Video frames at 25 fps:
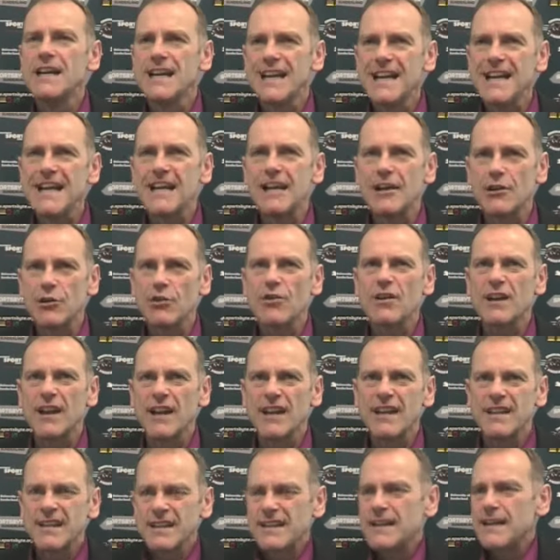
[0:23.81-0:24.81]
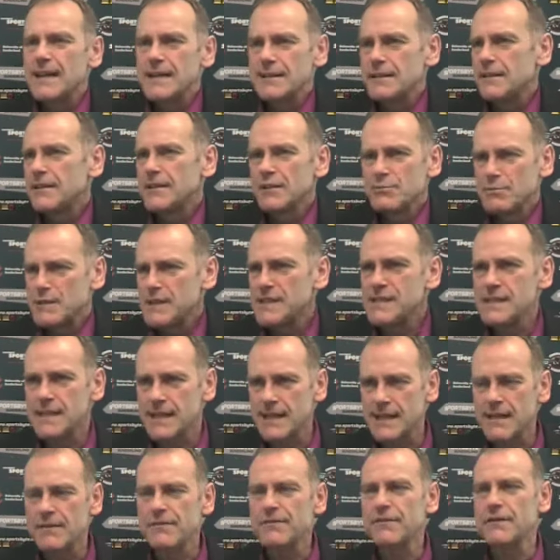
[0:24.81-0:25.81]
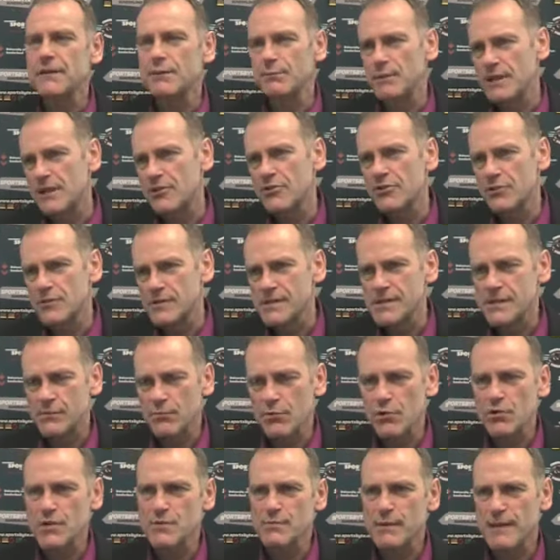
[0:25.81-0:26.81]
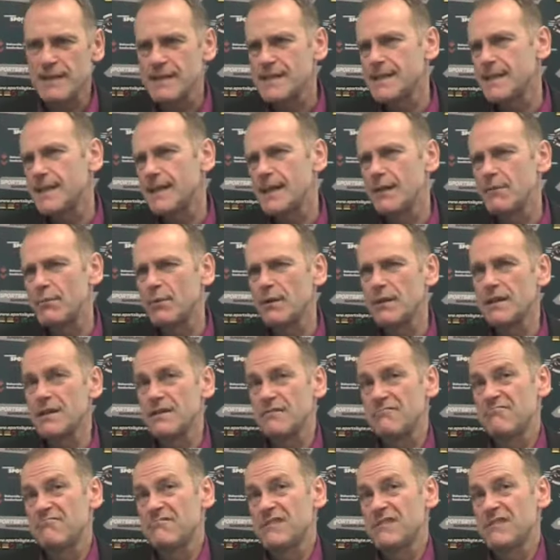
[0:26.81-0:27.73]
it looked like, yeah, they're going to be safe and it'll be cruising towards mid-table and